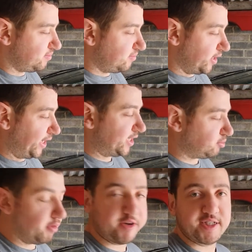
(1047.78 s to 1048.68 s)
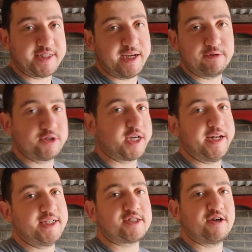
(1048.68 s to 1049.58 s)
My next worry is now just getting
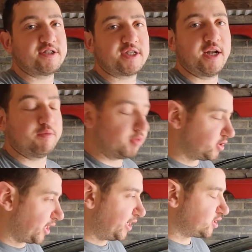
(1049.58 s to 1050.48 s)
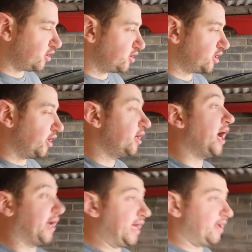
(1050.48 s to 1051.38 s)
these skirts done. Once I get the skirts done
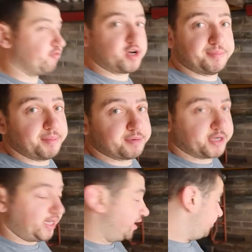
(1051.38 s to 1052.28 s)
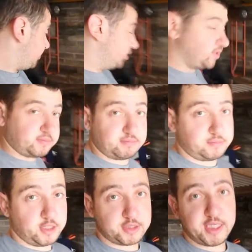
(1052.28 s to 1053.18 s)
and get that rear bumper here, because
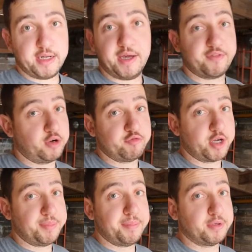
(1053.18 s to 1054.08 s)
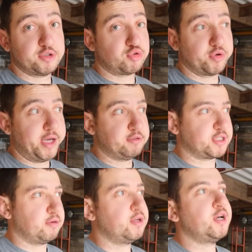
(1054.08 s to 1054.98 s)
like I said, I haven't got a rear bumper at all now,
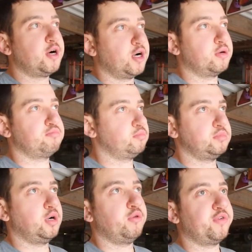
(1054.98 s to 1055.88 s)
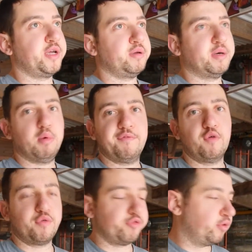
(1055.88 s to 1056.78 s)
so hopefully it won't
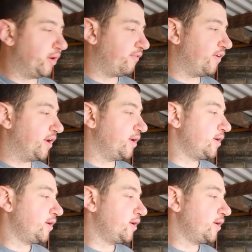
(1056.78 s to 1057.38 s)
fall through and everything.